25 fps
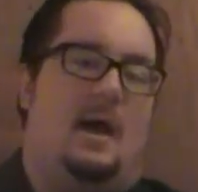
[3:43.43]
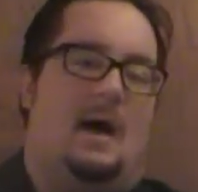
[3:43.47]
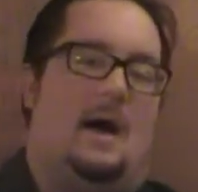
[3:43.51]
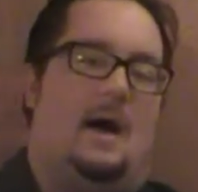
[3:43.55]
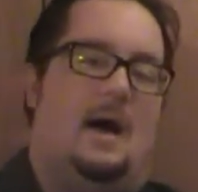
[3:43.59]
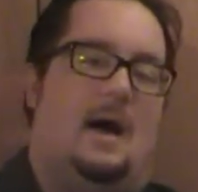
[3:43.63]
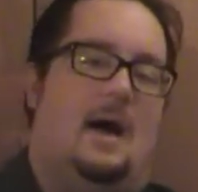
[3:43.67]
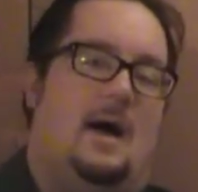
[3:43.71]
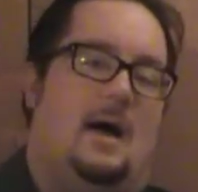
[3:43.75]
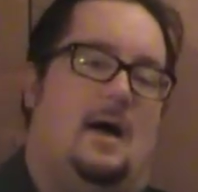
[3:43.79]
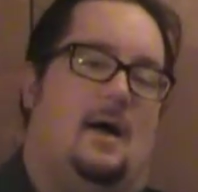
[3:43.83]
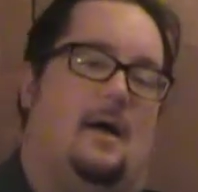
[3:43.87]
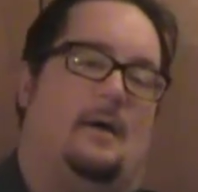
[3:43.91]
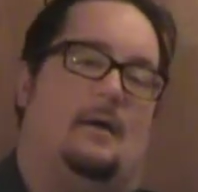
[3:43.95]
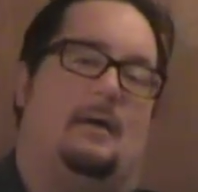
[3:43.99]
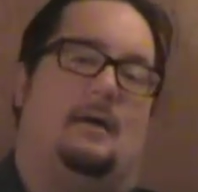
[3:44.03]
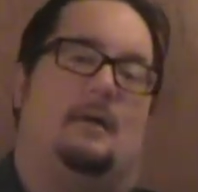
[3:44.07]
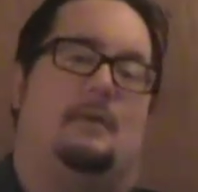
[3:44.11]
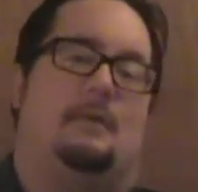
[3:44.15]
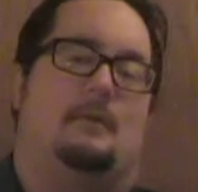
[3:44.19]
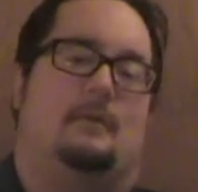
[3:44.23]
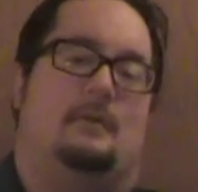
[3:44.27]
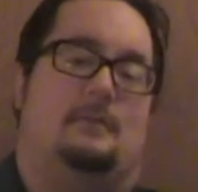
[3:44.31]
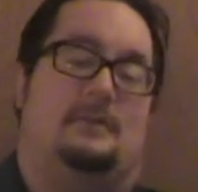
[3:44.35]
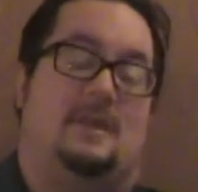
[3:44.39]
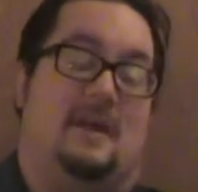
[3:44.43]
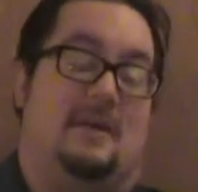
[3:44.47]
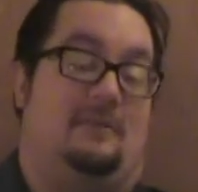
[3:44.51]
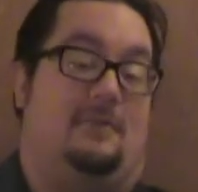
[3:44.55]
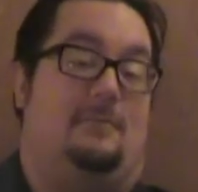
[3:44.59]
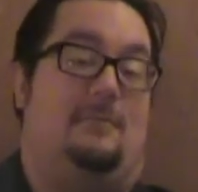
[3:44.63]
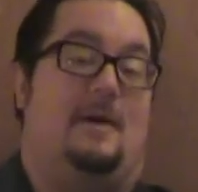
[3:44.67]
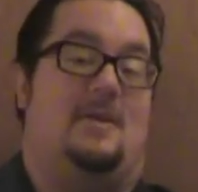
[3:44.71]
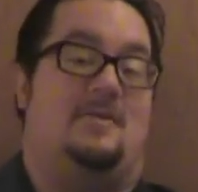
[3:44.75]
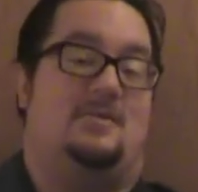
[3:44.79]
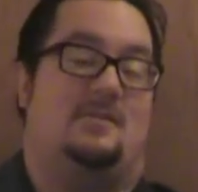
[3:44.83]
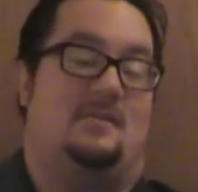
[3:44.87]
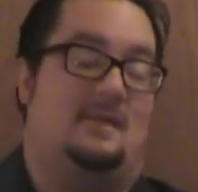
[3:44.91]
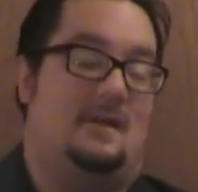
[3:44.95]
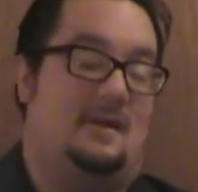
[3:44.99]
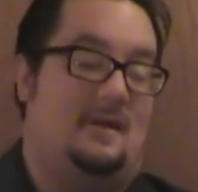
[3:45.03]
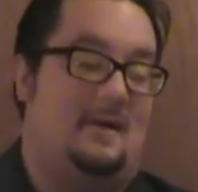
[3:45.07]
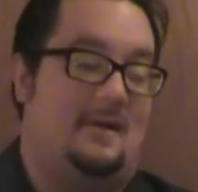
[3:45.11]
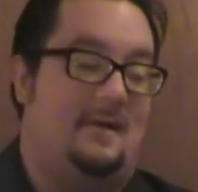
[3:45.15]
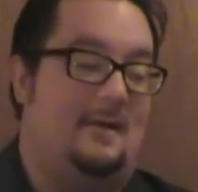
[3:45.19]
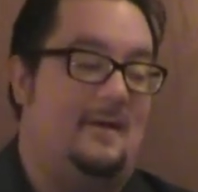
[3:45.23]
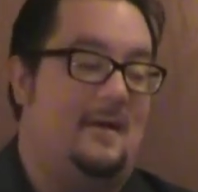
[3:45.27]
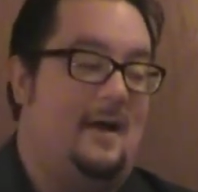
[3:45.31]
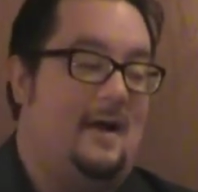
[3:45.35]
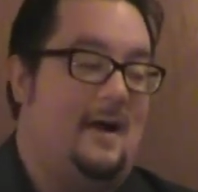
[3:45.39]
Uh, definitely match of the
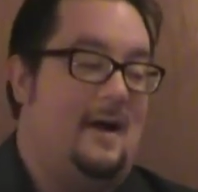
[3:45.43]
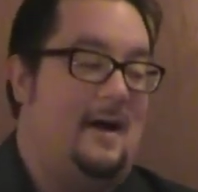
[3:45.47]
night.